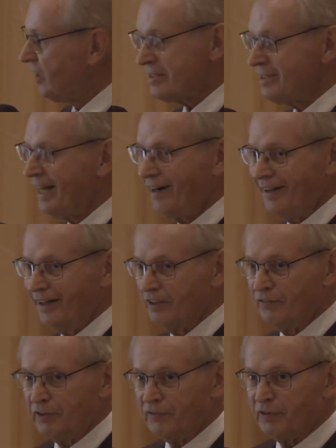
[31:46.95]
It's not an
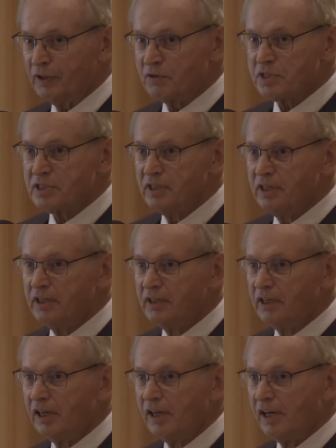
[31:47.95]
elephant, folks.
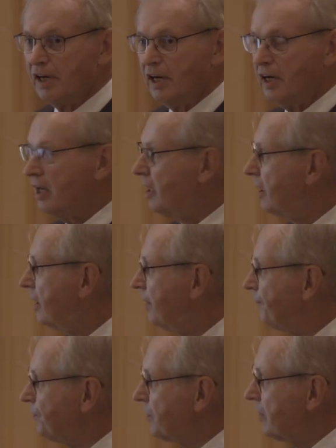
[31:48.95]

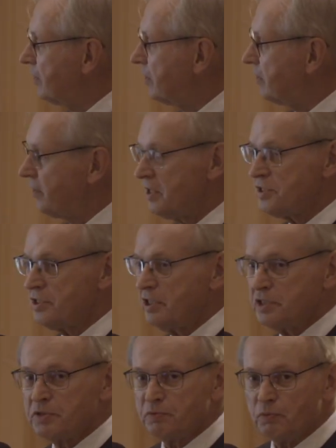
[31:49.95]
They
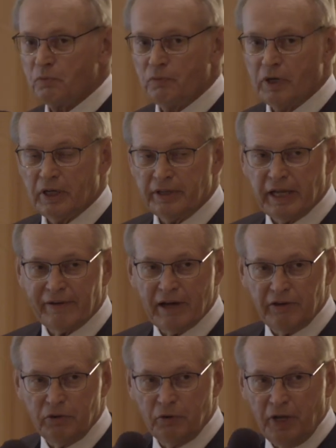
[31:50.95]

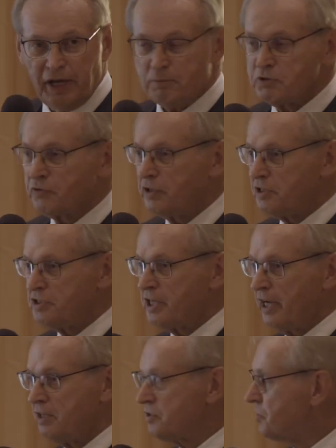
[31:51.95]
got new names for these
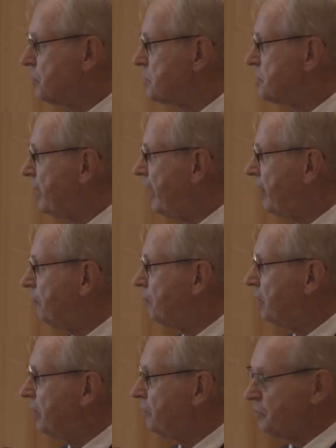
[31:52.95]
dinosaurs now,
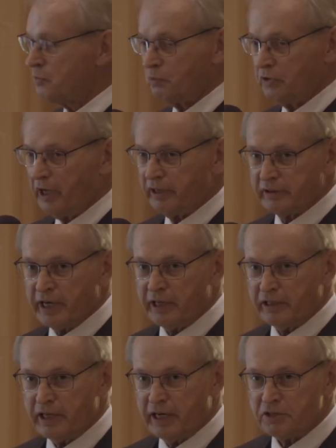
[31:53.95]
but it's that
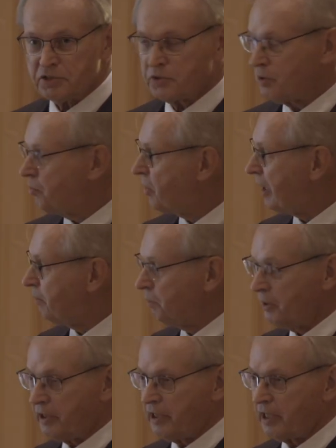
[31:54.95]
kind of dinosaur
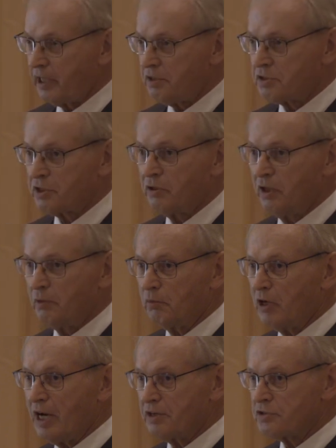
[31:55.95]
probably that I used to call a
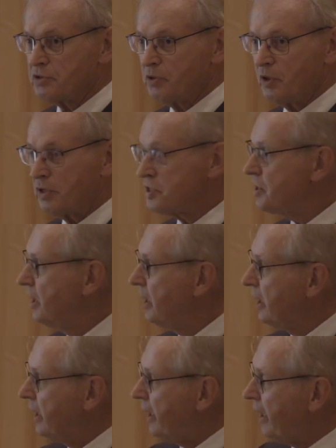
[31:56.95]
brontosaurus.
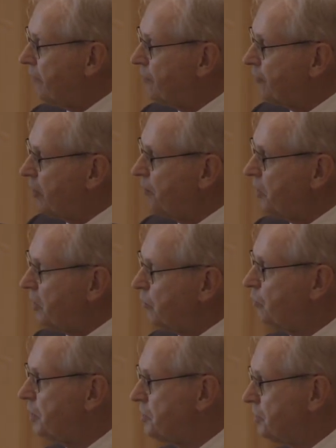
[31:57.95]
And from the
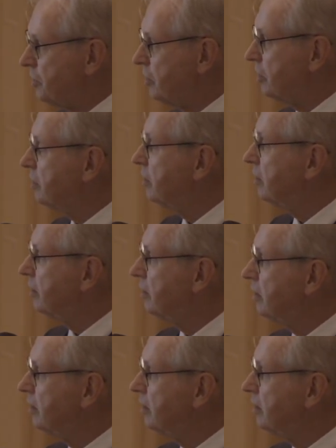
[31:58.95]
original